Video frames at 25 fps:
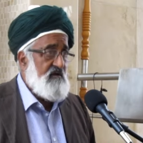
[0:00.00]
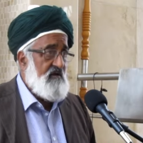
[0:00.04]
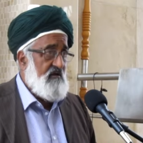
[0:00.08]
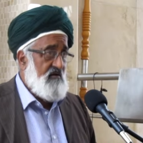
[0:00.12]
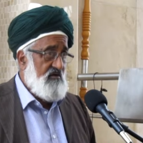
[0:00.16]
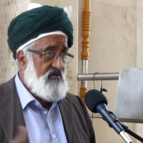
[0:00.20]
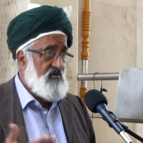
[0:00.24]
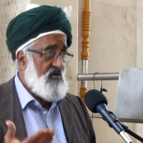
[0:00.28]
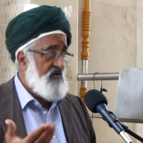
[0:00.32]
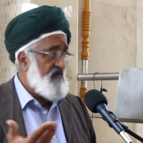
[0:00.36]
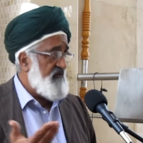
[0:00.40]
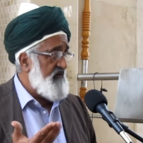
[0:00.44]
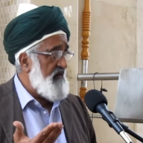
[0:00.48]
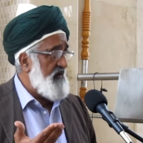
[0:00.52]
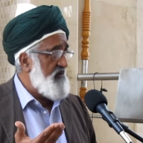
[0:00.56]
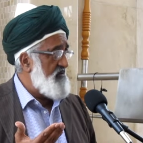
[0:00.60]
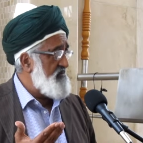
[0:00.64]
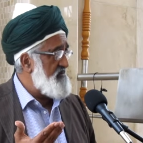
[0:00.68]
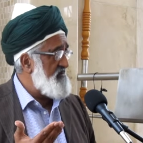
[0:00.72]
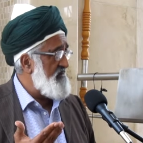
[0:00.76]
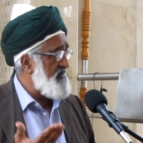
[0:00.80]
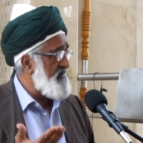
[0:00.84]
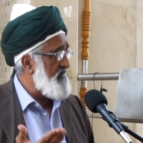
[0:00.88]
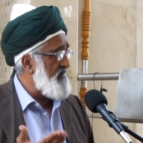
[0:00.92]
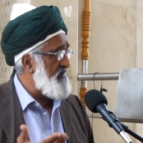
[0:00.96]
on your
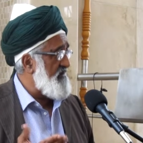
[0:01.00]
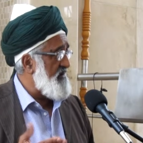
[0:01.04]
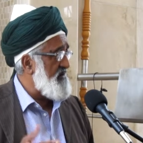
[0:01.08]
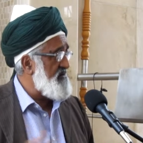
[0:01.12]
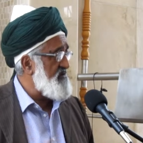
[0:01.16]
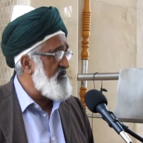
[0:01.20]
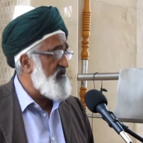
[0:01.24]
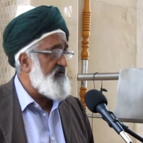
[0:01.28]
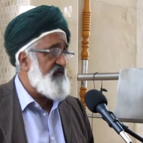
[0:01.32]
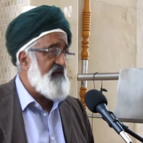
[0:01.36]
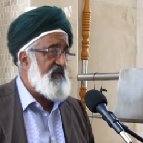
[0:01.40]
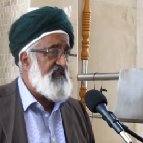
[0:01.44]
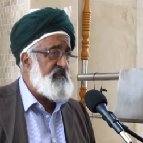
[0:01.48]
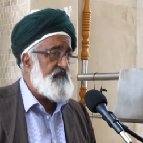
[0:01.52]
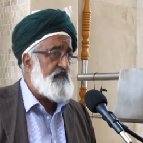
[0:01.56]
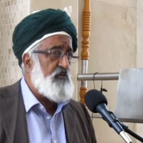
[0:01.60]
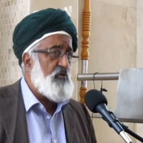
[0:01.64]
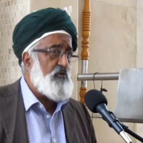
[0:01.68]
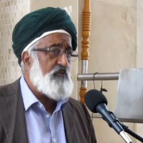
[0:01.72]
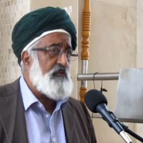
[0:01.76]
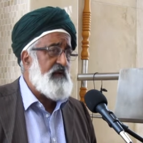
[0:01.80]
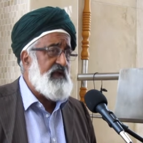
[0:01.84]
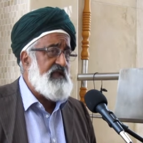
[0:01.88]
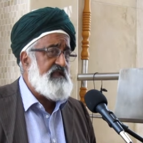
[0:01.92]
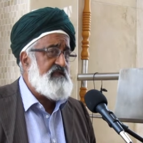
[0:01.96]
phone or on your
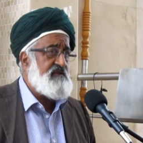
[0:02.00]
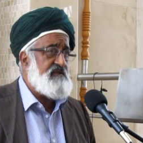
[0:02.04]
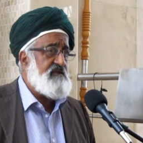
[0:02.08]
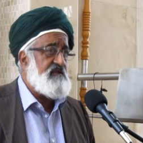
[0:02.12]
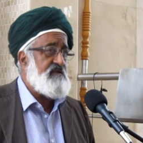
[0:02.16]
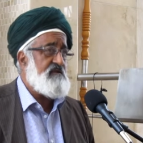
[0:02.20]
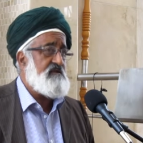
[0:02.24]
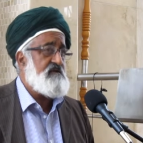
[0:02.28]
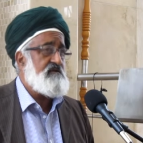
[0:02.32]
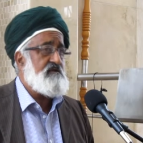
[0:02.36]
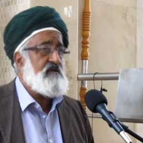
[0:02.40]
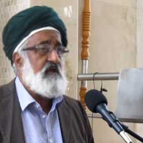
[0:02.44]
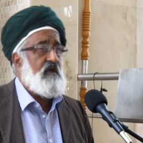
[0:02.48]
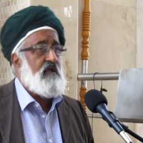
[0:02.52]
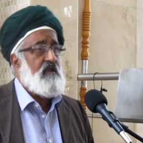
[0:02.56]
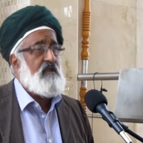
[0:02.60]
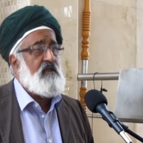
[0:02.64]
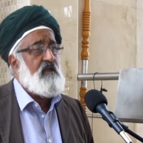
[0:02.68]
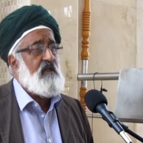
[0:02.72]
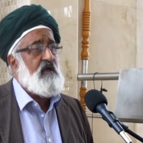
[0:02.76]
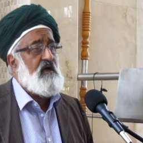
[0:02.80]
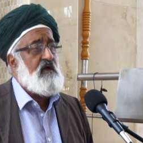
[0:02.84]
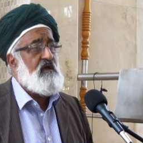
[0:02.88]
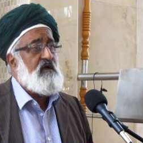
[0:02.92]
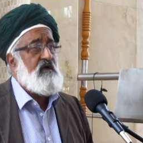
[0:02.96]
Facebook page, Ya
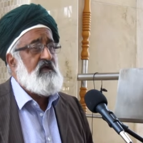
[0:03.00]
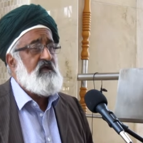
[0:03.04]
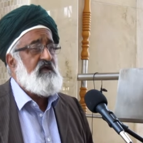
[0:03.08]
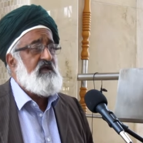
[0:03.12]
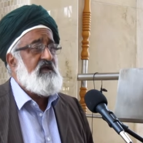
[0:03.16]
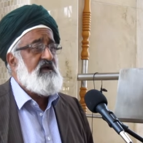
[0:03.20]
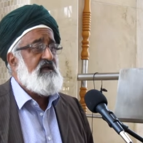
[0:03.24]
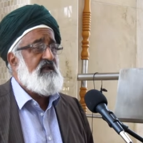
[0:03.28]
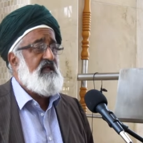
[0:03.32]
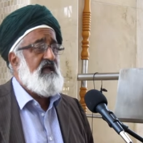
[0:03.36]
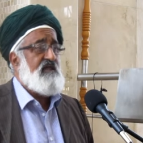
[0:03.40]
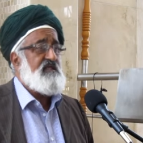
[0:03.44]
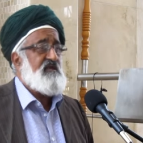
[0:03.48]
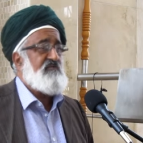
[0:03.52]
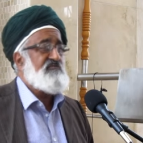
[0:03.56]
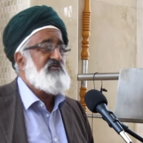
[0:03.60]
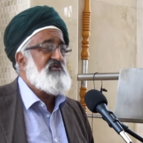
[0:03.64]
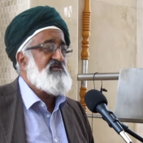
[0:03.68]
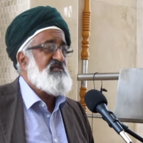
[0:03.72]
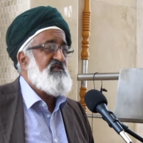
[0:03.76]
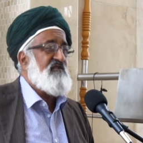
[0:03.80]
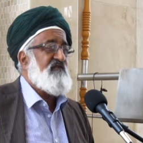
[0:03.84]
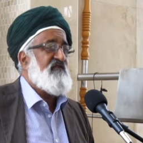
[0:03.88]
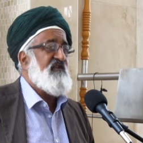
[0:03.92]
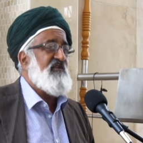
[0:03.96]
Allah, Rather
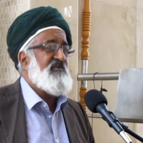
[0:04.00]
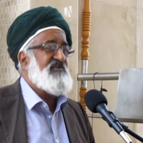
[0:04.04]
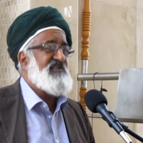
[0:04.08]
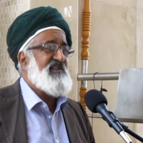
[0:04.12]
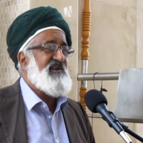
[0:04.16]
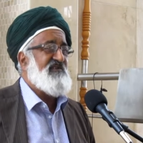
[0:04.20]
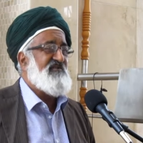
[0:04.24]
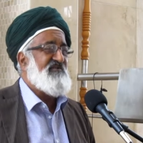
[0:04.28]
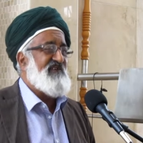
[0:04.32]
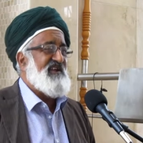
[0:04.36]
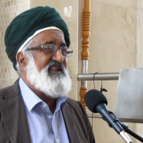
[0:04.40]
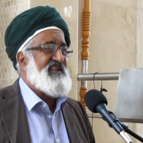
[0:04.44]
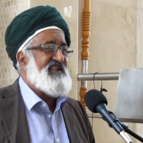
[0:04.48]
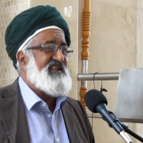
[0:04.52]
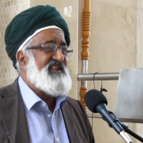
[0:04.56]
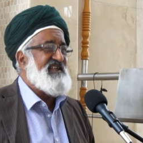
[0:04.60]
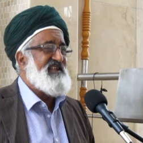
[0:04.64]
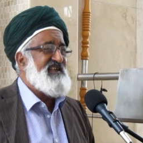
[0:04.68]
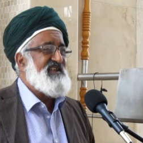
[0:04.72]
put the phone away.